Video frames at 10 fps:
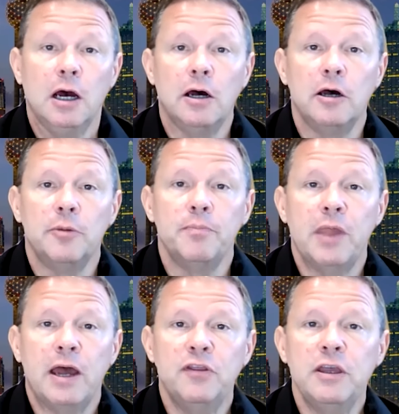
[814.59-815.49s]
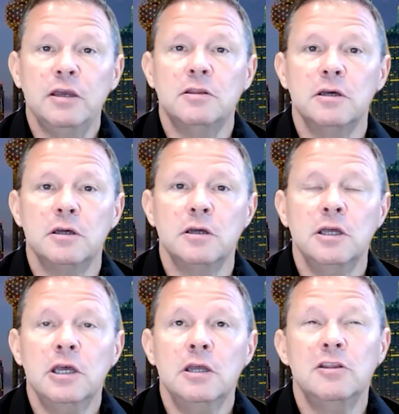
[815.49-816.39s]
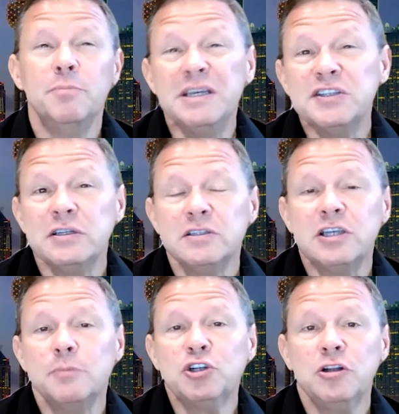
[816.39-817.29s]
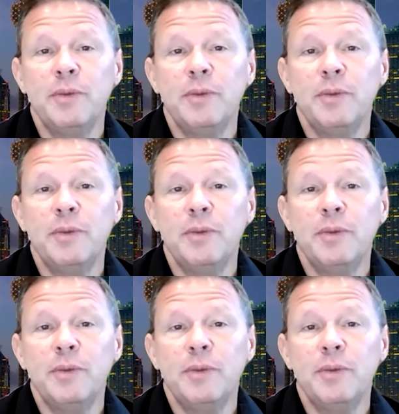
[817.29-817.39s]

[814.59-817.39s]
I think the misconception